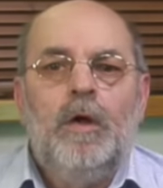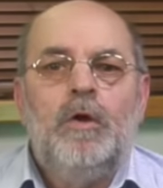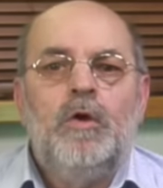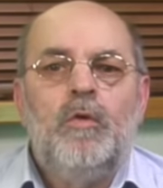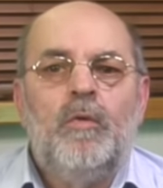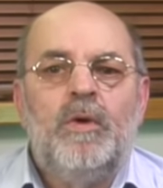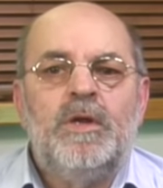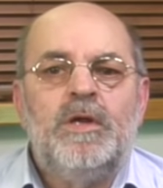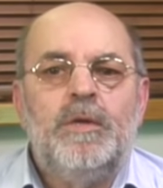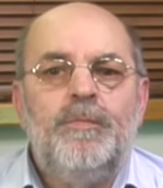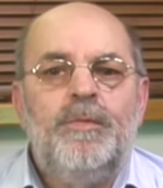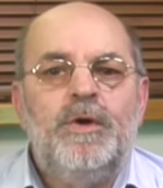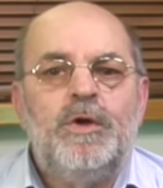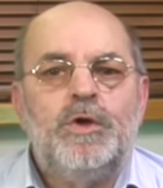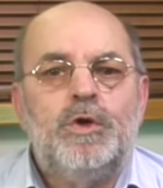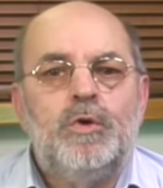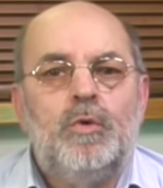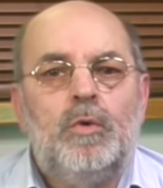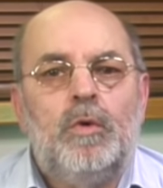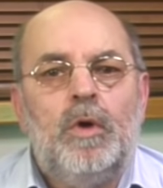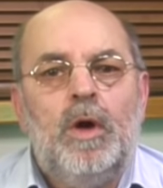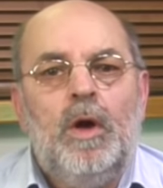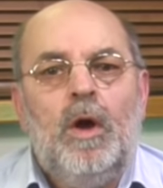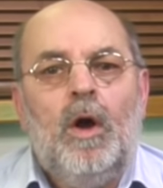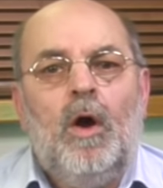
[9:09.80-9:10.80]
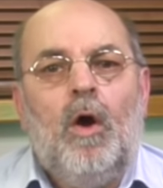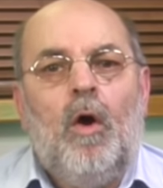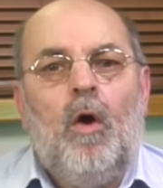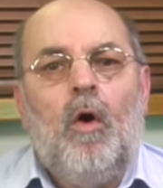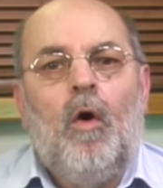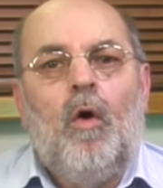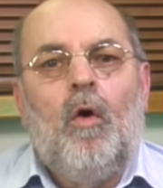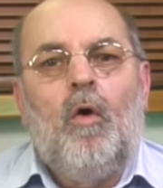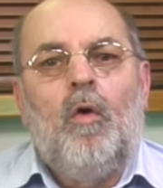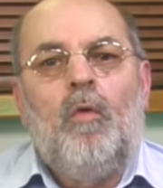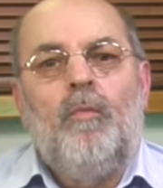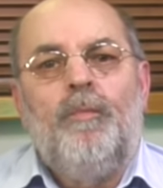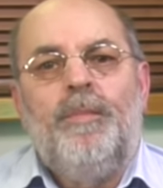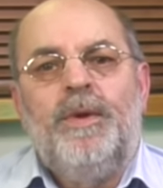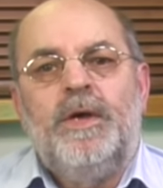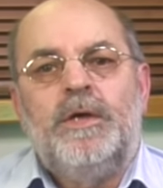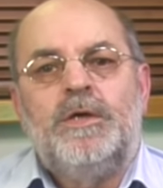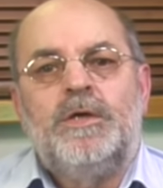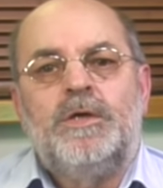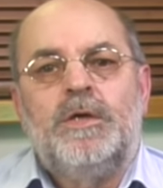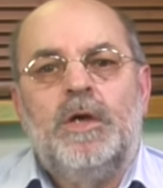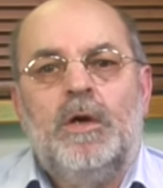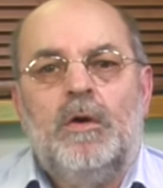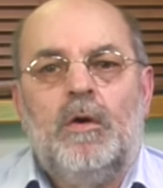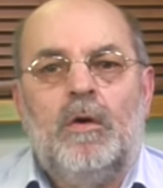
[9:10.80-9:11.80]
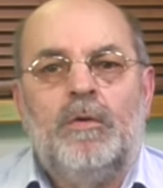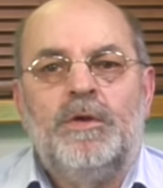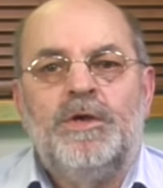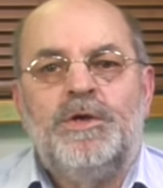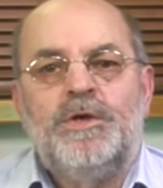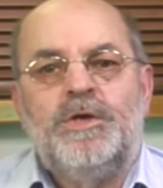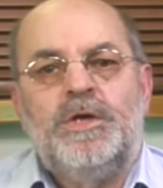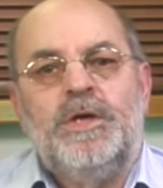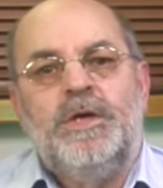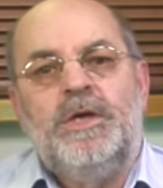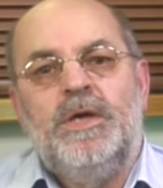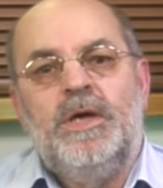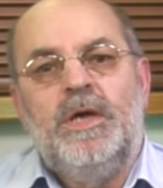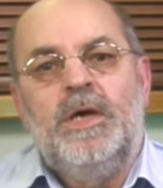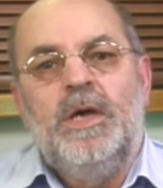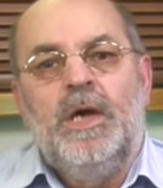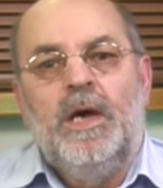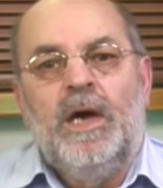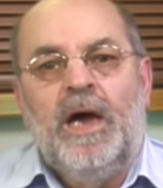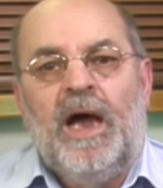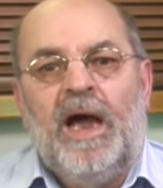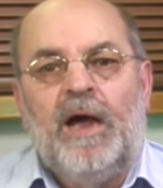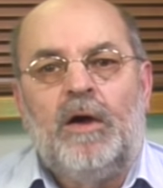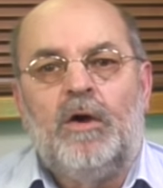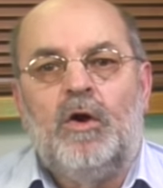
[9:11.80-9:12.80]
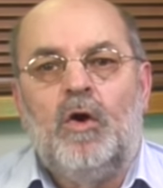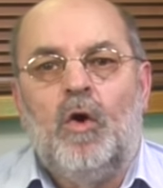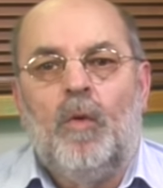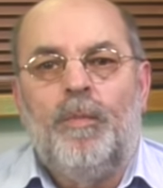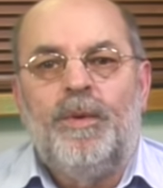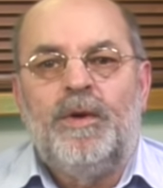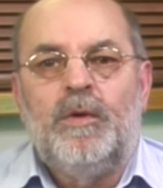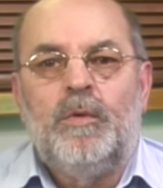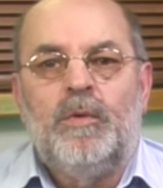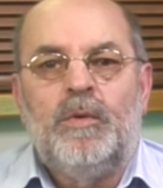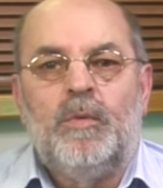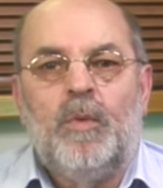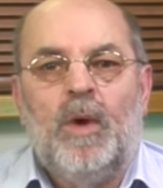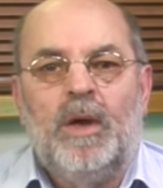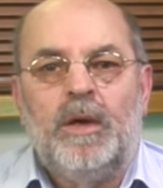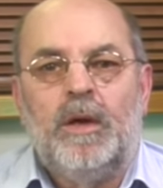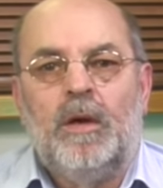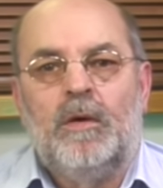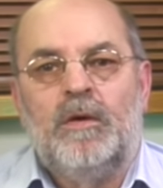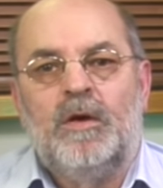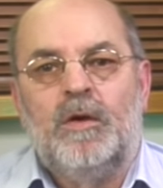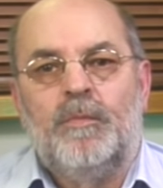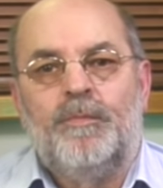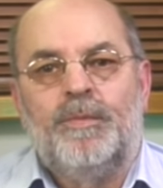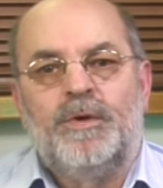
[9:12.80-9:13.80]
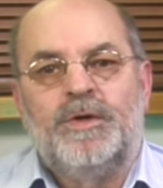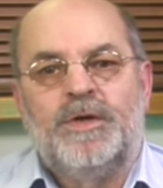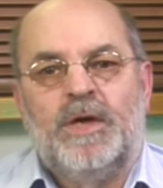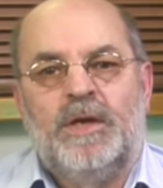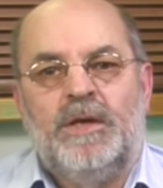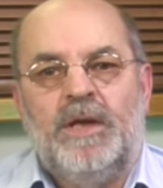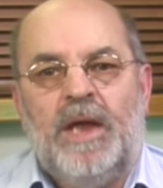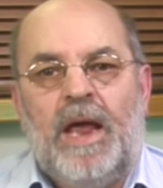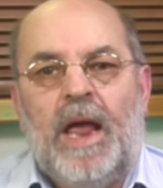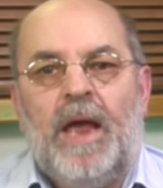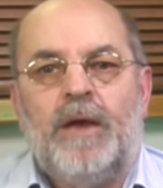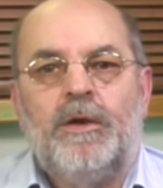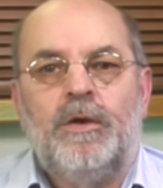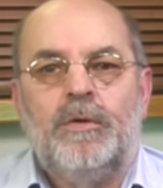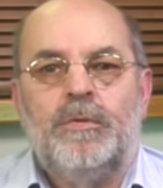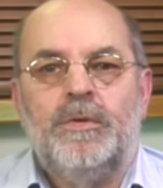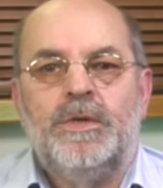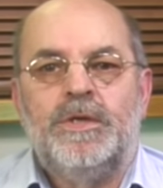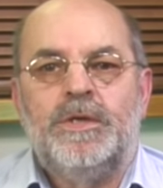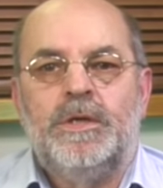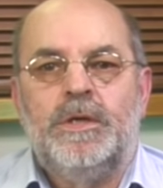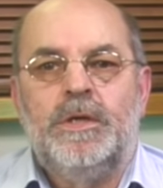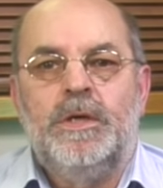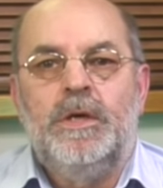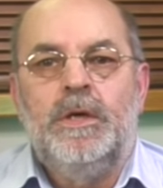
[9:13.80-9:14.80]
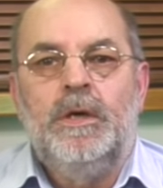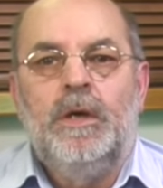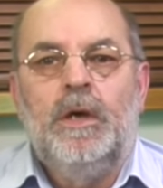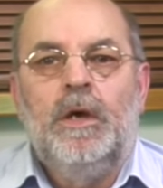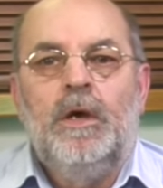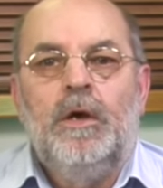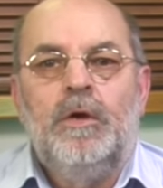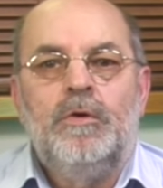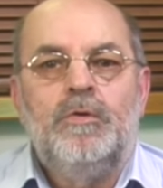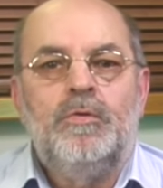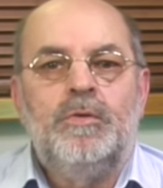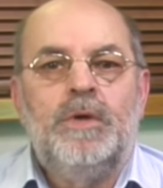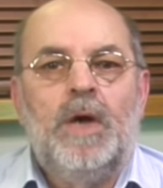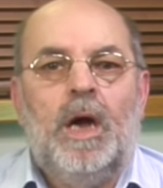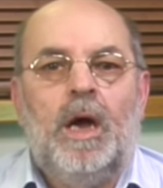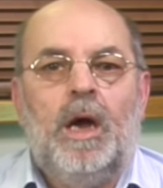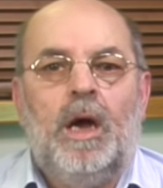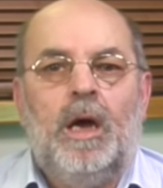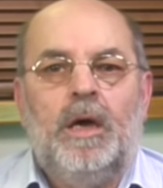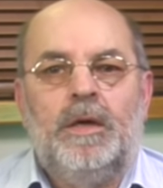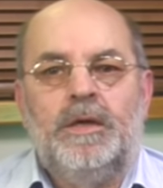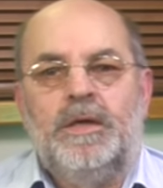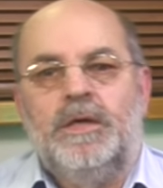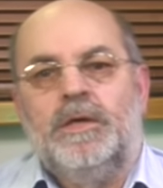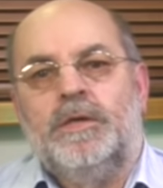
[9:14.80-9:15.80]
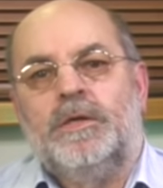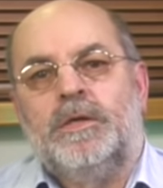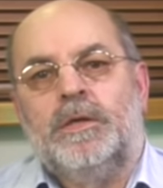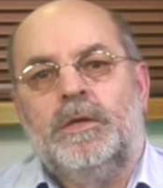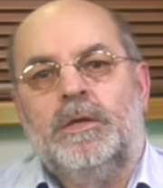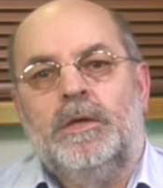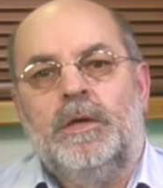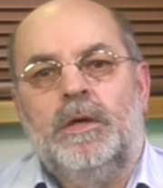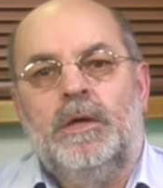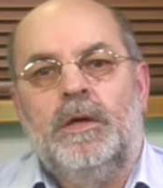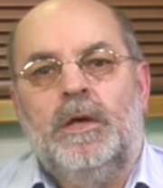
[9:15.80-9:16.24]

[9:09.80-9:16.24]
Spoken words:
You want to be sure all bits on the CD are copied with 100% accuracy to the hard disk.